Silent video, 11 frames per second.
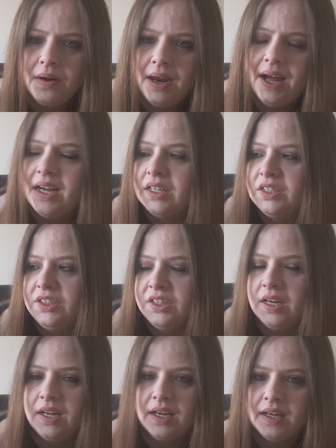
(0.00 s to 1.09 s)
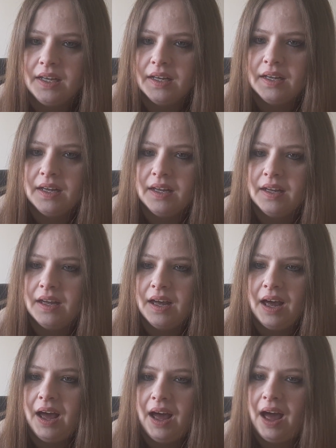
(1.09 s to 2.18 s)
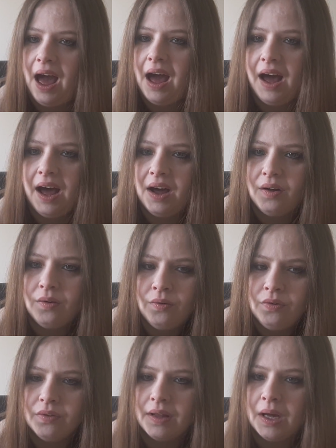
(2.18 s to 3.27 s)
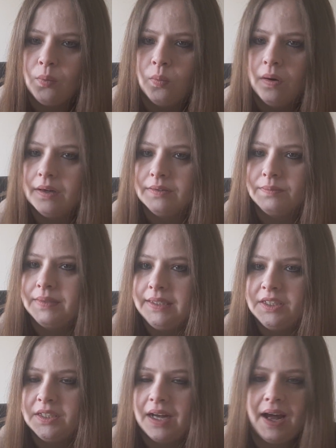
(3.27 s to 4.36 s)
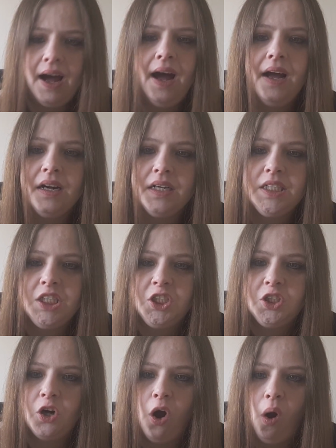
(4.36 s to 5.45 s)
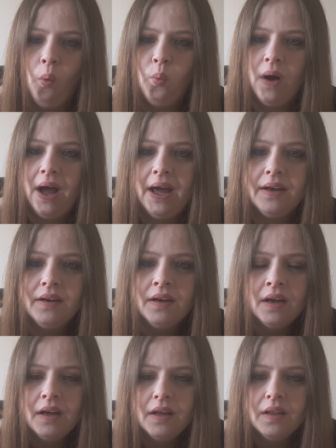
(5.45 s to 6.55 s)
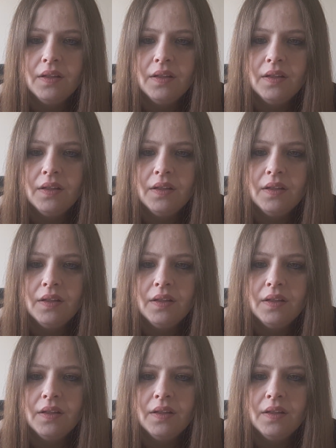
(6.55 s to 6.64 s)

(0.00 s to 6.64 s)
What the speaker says: Well, actually, how do they want me to act when